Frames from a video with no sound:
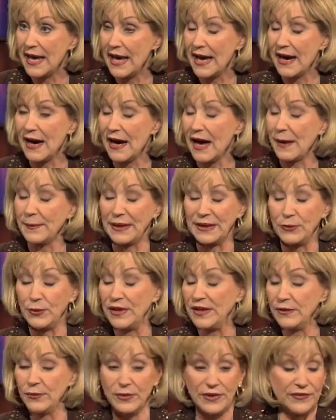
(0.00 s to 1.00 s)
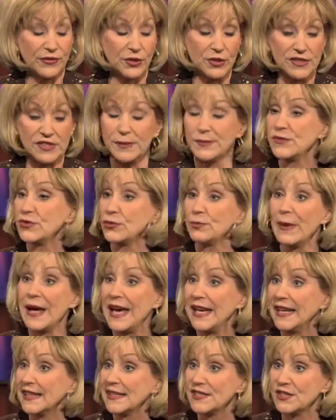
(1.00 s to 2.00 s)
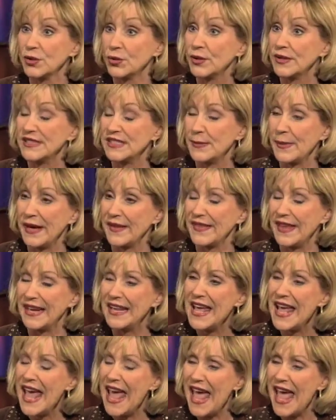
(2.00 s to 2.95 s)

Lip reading: I mean, we've heard some dramatic stories about that,